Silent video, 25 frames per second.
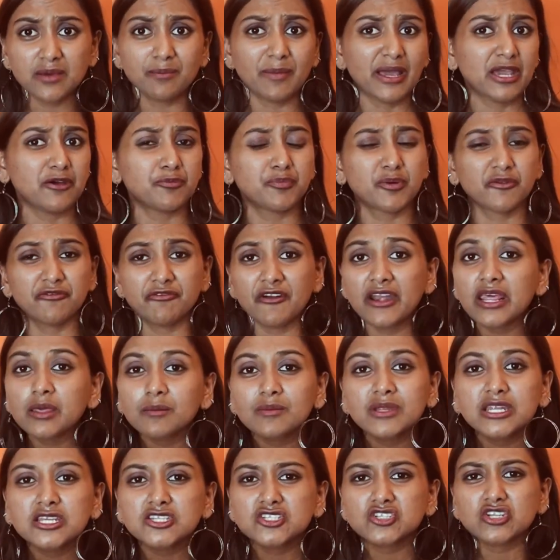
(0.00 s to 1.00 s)
by a prophetic
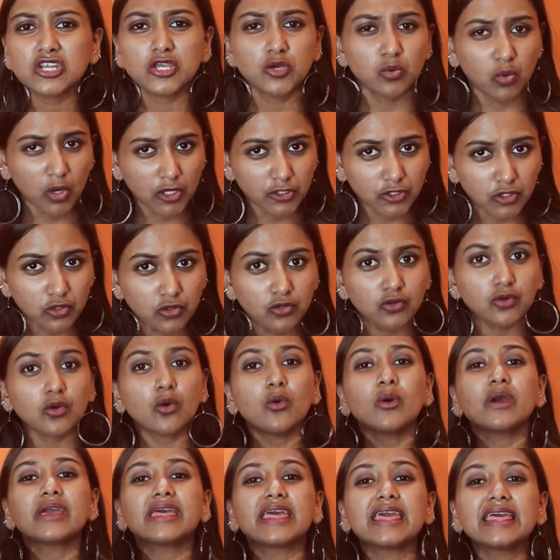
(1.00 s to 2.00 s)
ministry, you want to
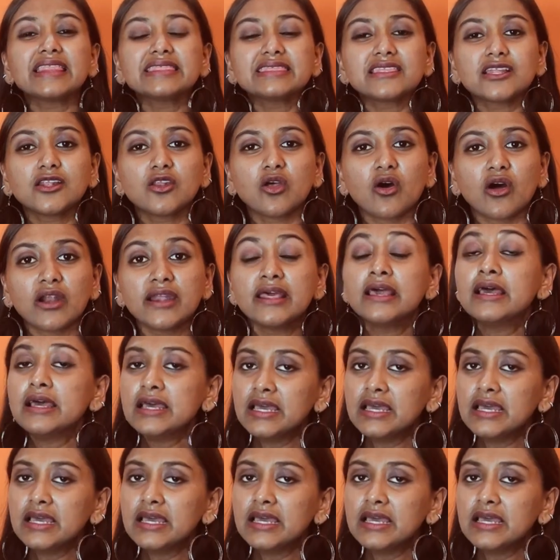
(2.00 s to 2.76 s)
grow in the Lord,